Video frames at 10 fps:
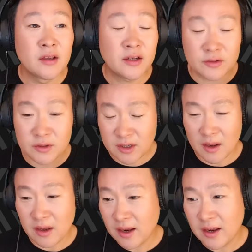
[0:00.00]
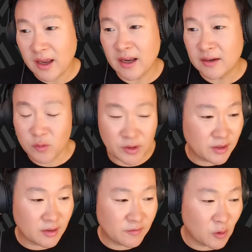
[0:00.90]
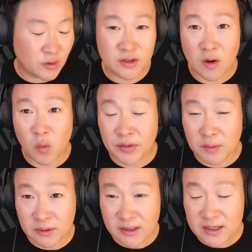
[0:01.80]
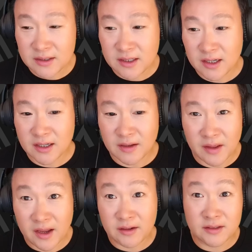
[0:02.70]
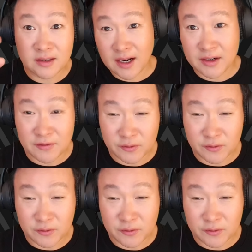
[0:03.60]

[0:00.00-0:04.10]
you know, so, and with the focus on what the police did, and then to kind of,